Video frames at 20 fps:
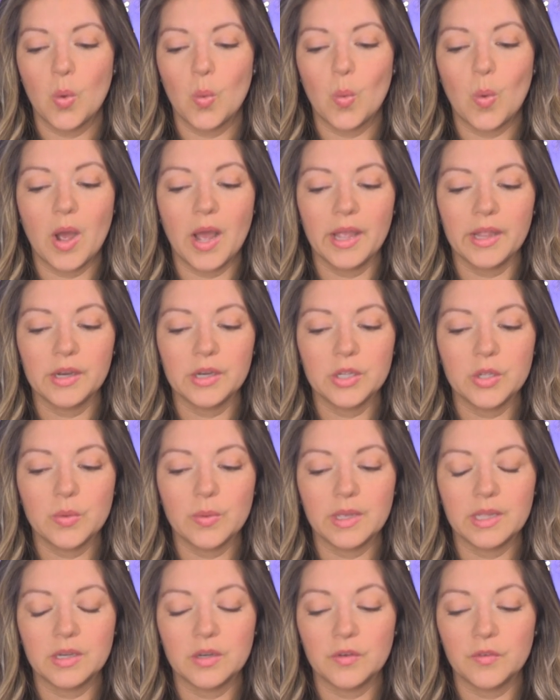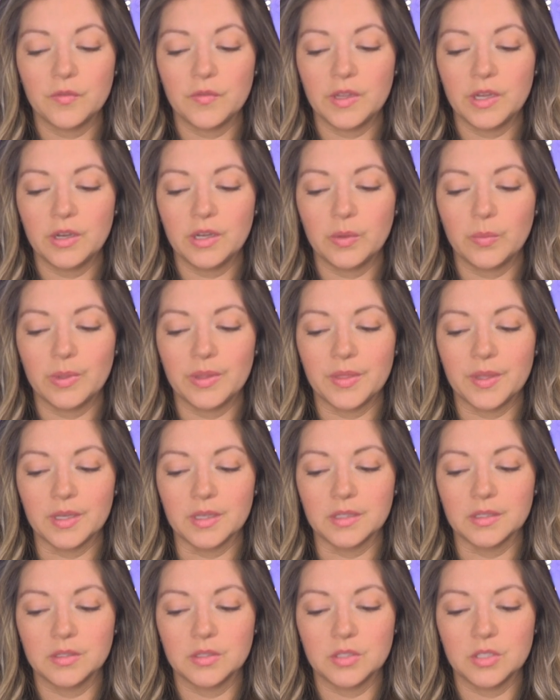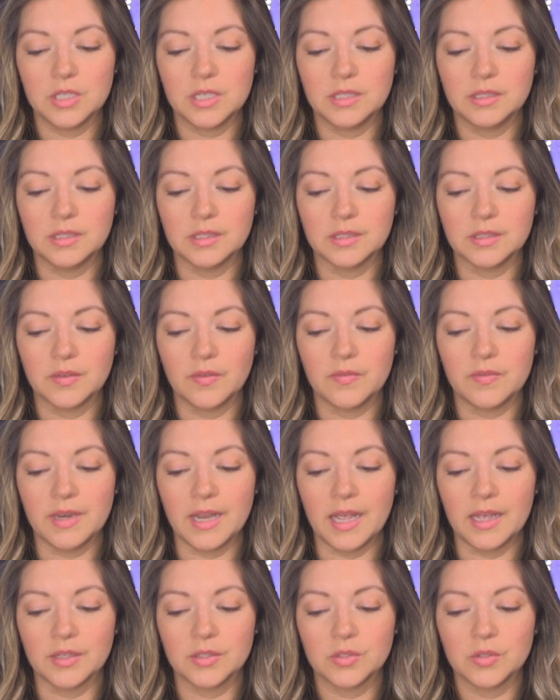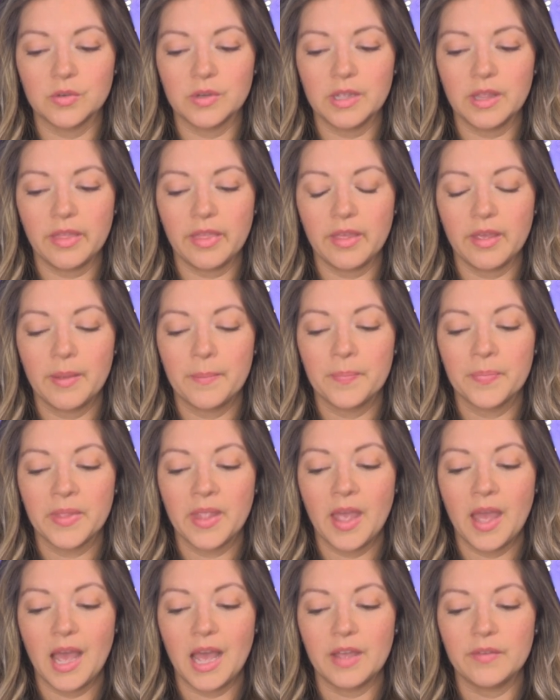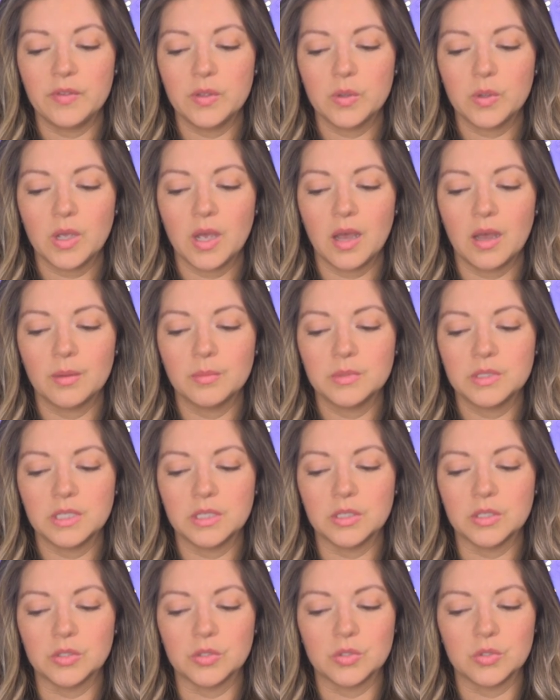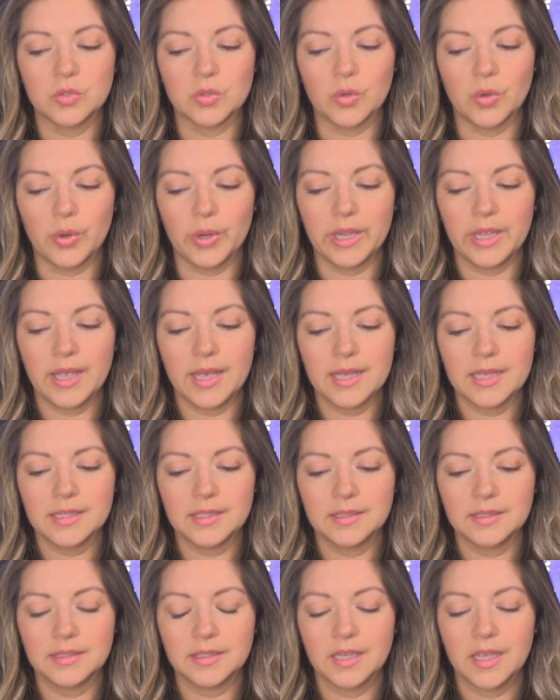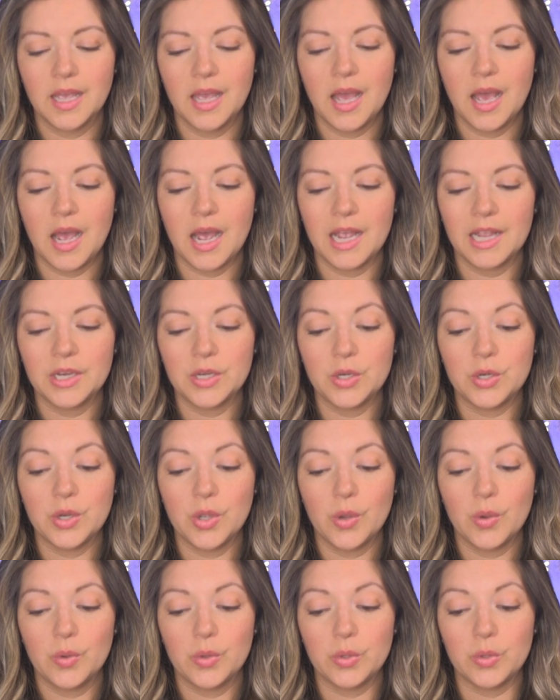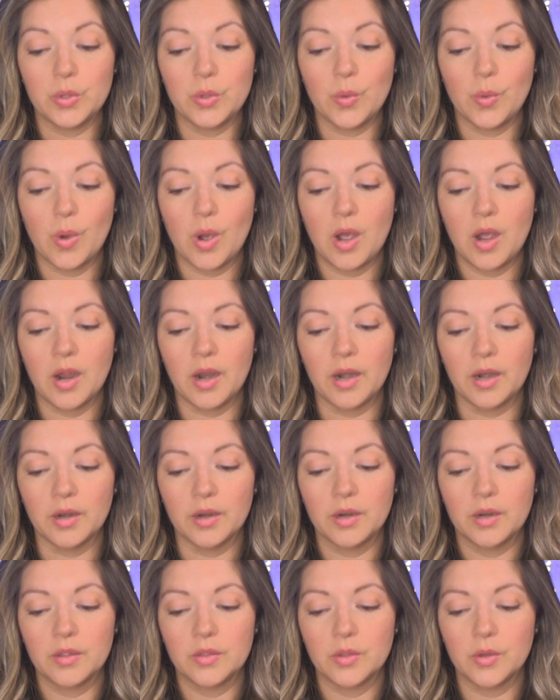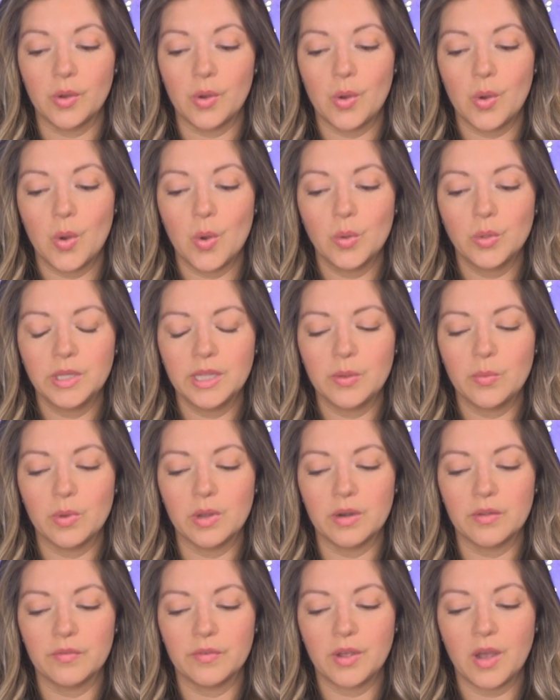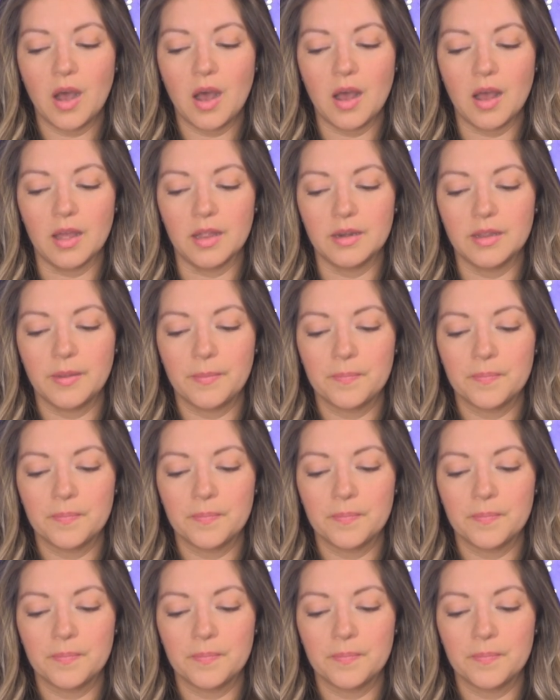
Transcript: why are you interfering with us, Jesus of Nazareth? Have you come to destroy us? I know who you are, the Holy One of God.